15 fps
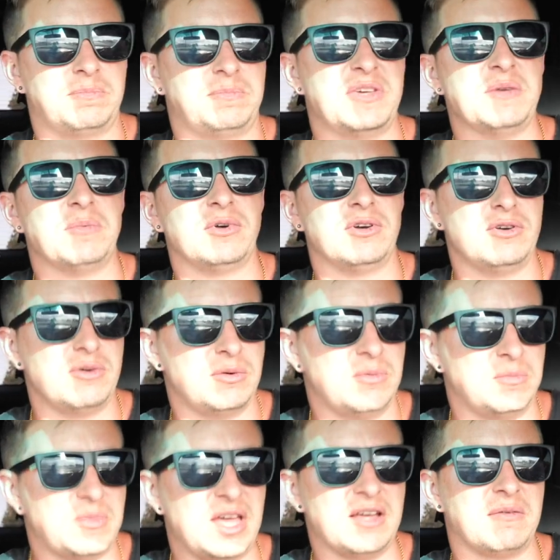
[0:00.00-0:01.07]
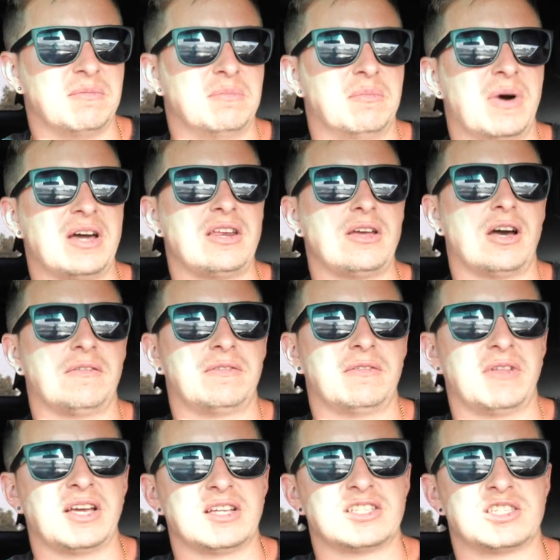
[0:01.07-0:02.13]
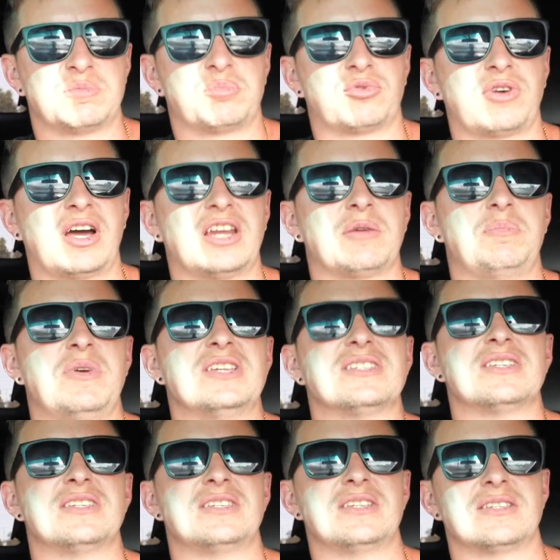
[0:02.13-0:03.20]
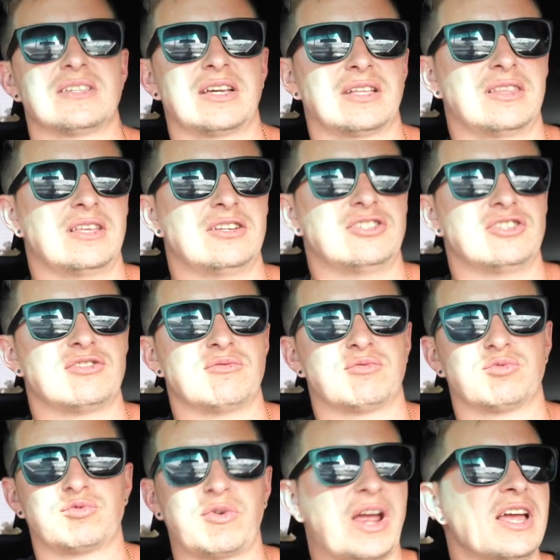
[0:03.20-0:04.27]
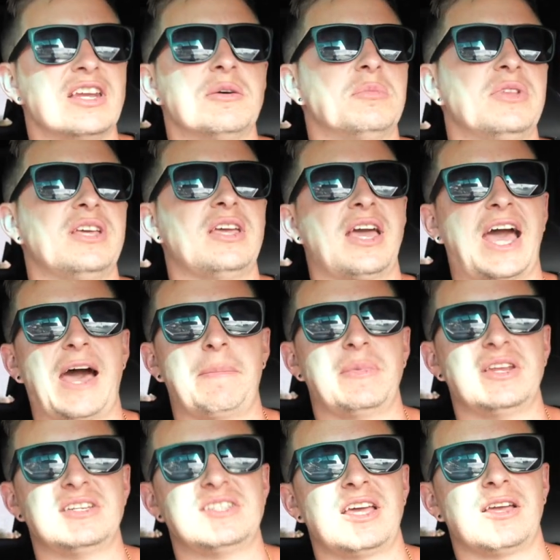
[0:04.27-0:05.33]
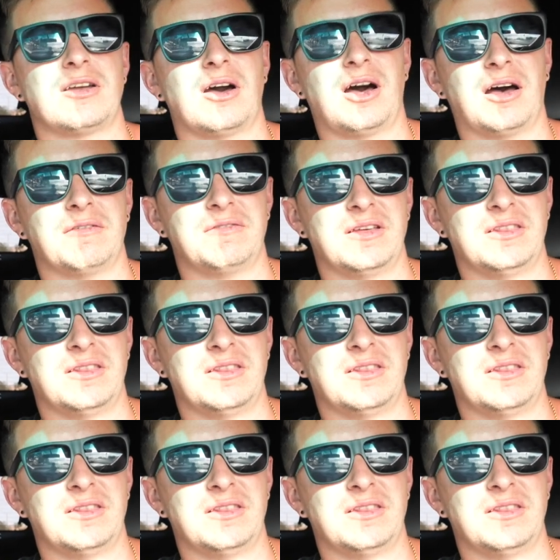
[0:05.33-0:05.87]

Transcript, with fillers: people who make money off of like sporadic businesses like that just randomly happen to take off,